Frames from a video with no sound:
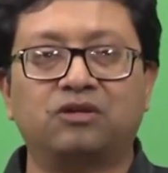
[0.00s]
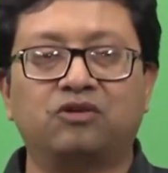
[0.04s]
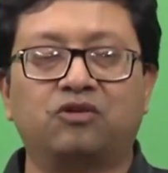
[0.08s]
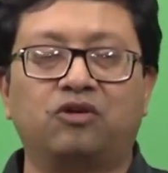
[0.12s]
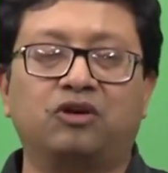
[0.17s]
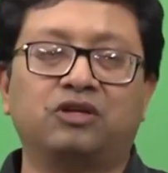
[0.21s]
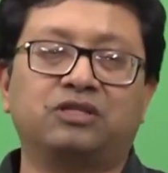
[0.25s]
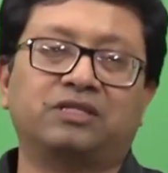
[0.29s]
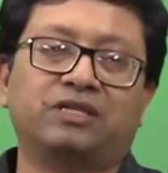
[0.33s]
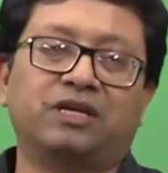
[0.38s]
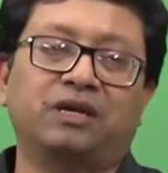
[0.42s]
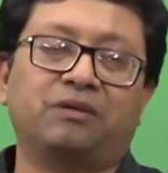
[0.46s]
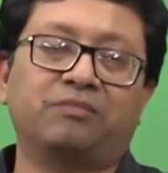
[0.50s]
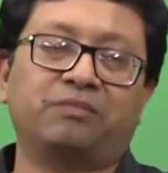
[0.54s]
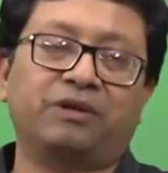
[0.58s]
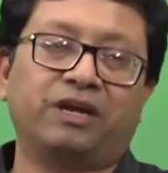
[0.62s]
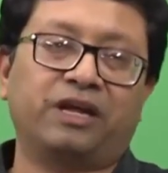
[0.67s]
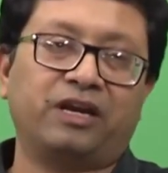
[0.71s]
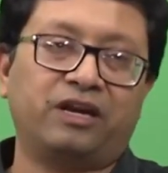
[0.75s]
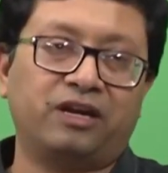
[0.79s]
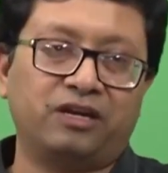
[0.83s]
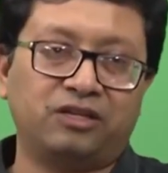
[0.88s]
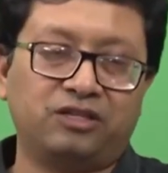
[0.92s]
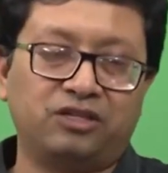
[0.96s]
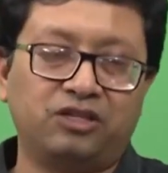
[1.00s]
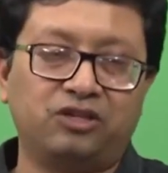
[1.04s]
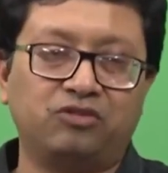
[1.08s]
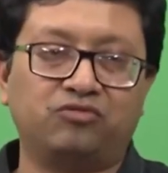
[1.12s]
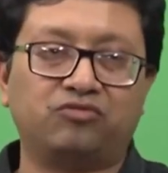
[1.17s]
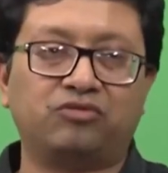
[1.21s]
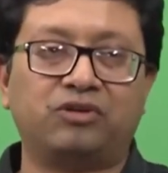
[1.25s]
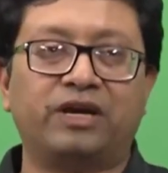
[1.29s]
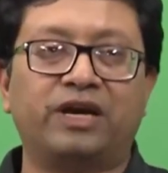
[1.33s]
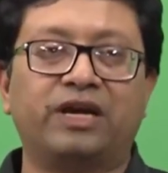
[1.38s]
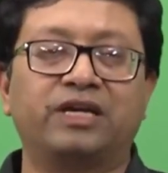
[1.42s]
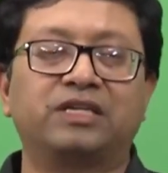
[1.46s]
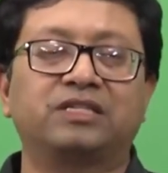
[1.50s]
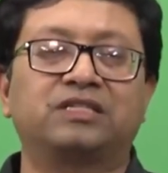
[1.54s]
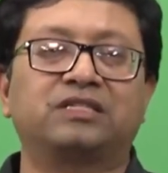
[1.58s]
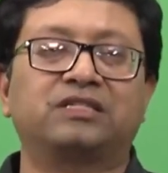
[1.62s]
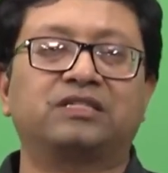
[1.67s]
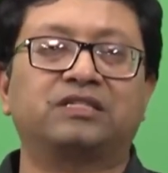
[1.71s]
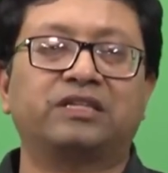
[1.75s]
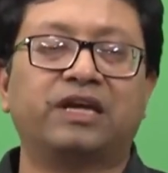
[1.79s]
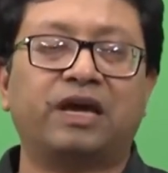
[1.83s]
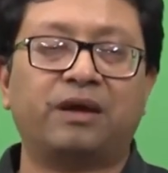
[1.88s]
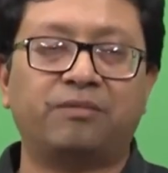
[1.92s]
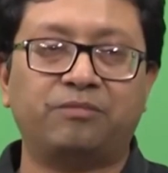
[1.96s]
Cost can be energy
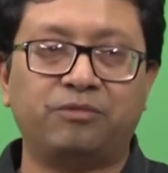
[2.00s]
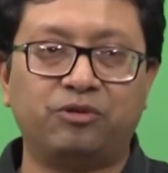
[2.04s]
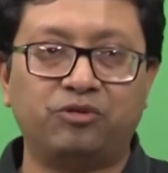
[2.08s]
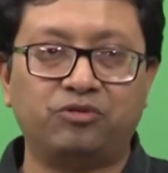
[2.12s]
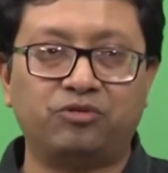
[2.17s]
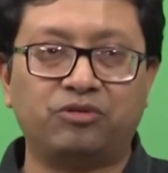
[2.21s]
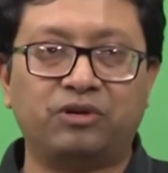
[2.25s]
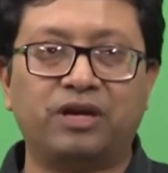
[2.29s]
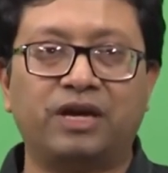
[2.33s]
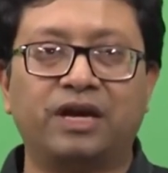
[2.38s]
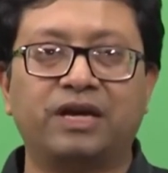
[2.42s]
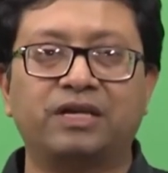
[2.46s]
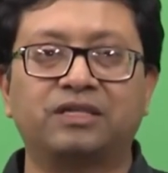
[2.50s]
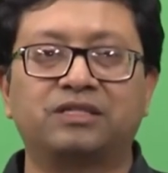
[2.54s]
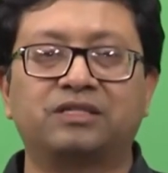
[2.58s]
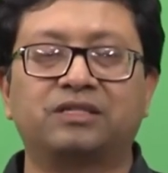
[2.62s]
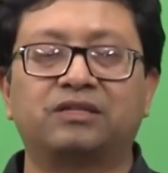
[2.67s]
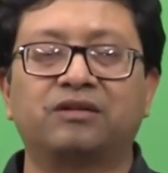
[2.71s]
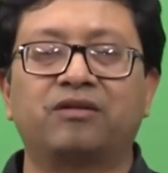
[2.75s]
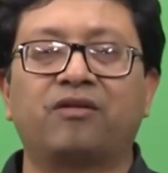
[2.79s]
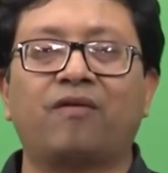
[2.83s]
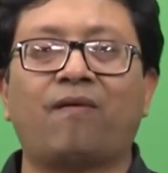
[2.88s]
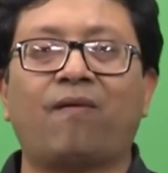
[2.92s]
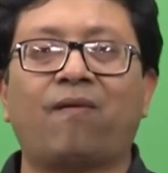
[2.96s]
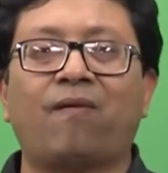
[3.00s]
utilized, time utilized,